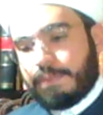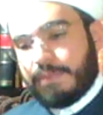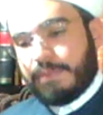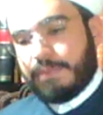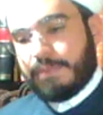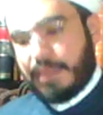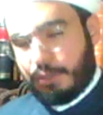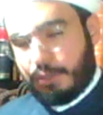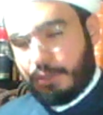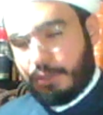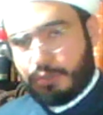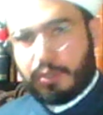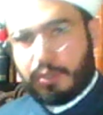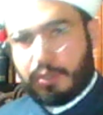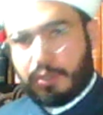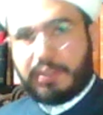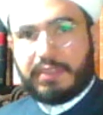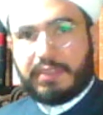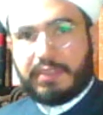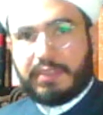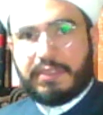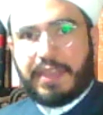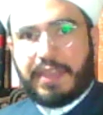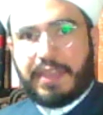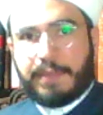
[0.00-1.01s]
then you
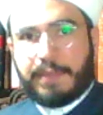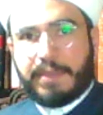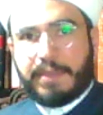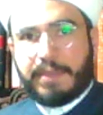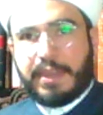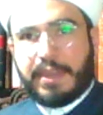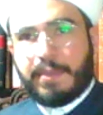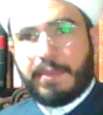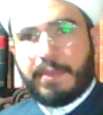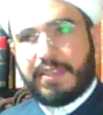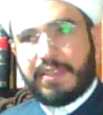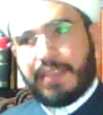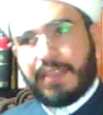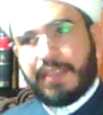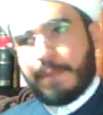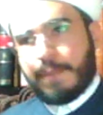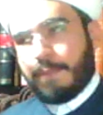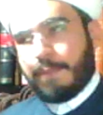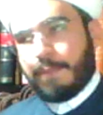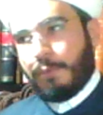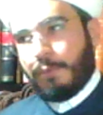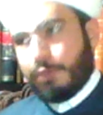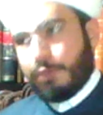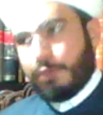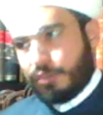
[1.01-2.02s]
studied the Hanbali madhab
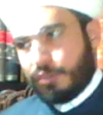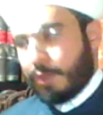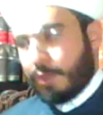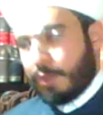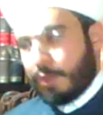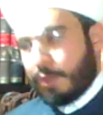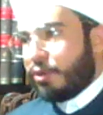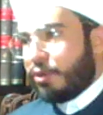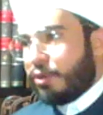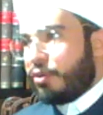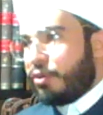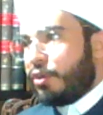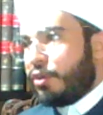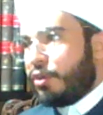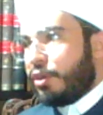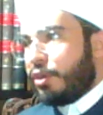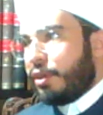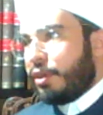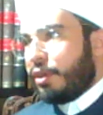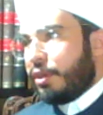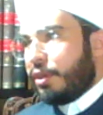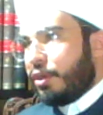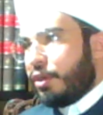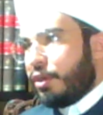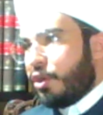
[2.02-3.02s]
with someone
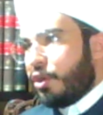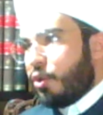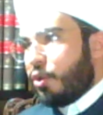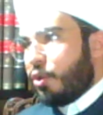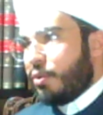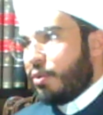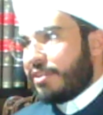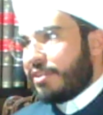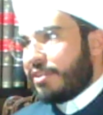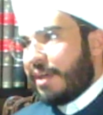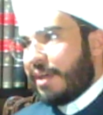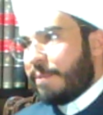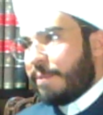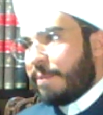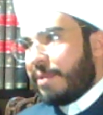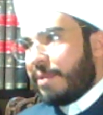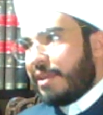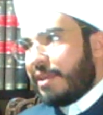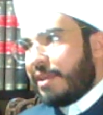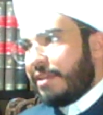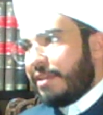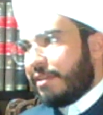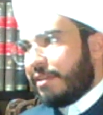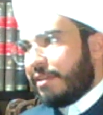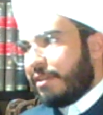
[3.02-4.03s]
who is
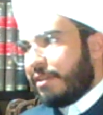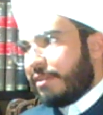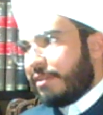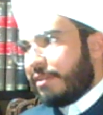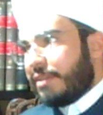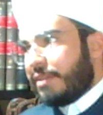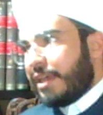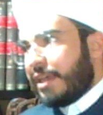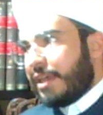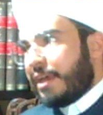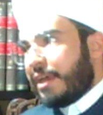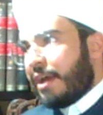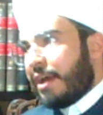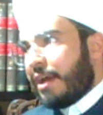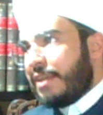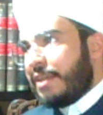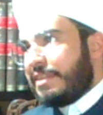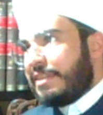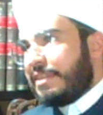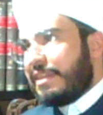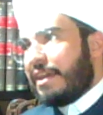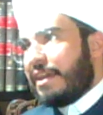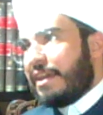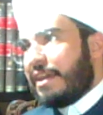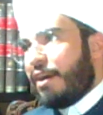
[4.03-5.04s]
Hanbali. The
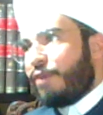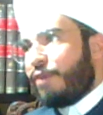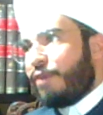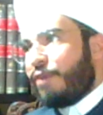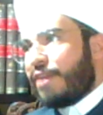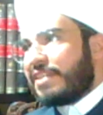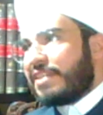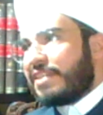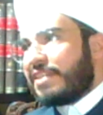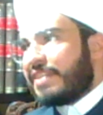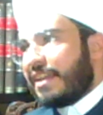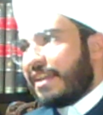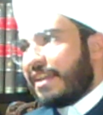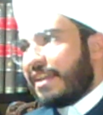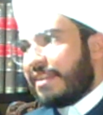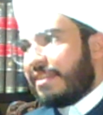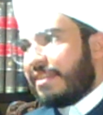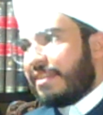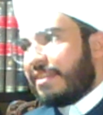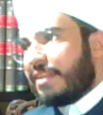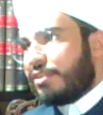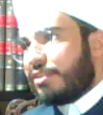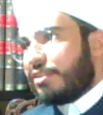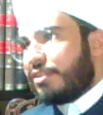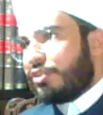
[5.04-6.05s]
idea of a
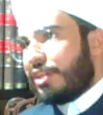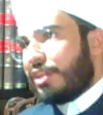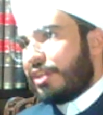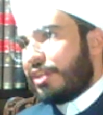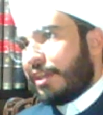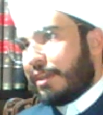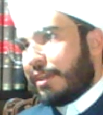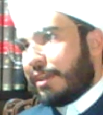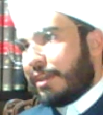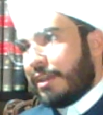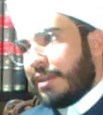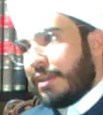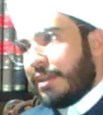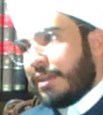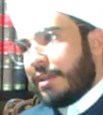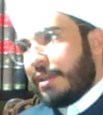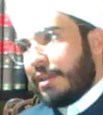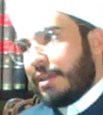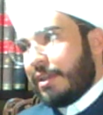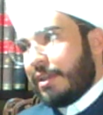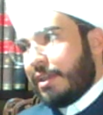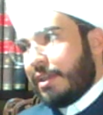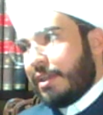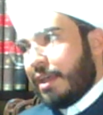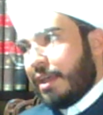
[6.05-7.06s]
sanad that the Shaykh
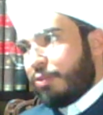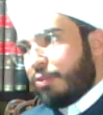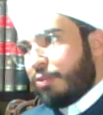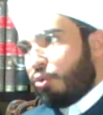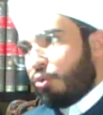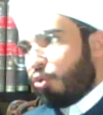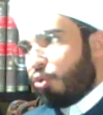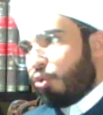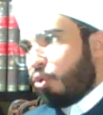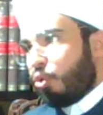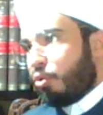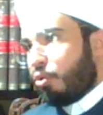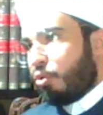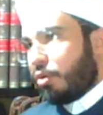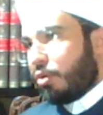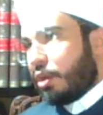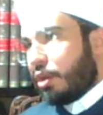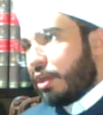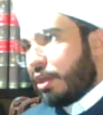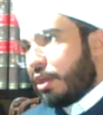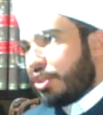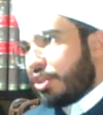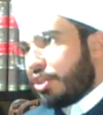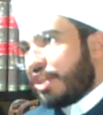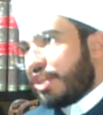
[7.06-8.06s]
Dr.
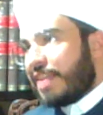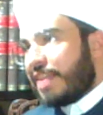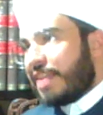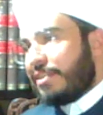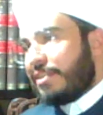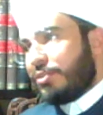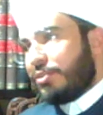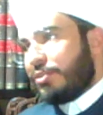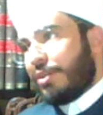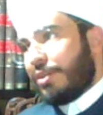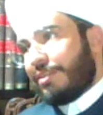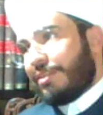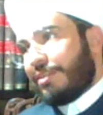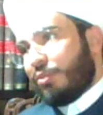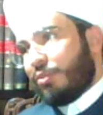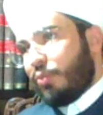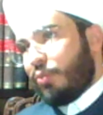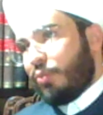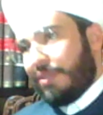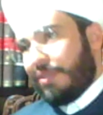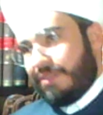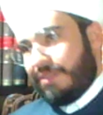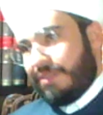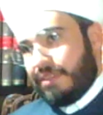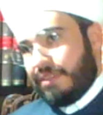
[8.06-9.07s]
Shadi started
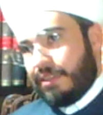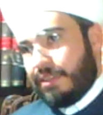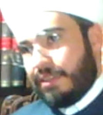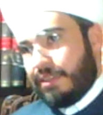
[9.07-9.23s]
with.